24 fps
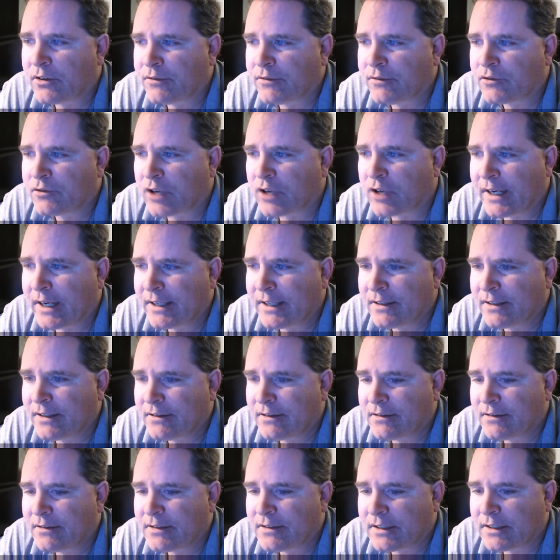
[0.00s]
of
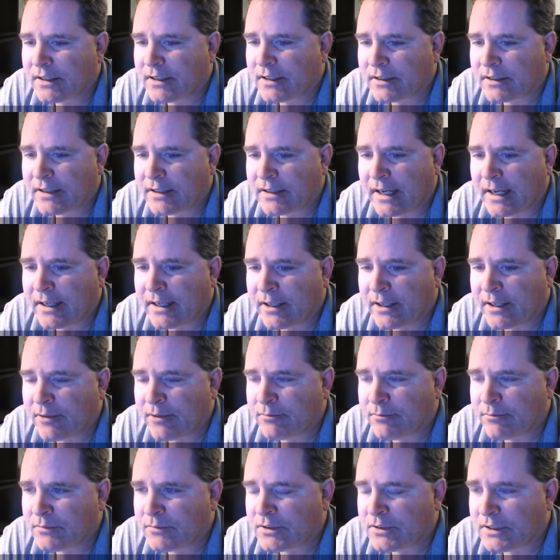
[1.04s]
trying to get
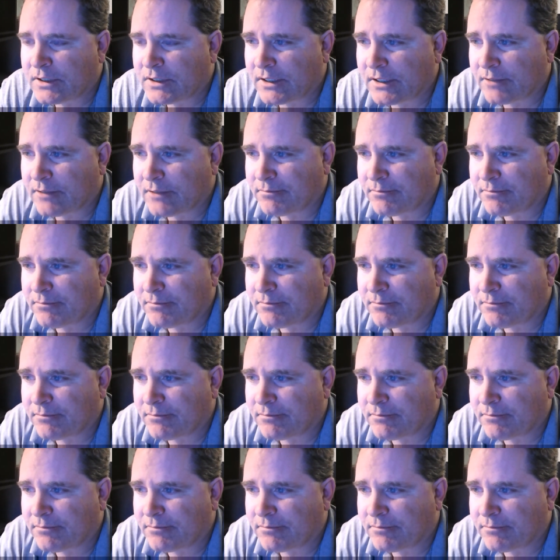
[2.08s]
him to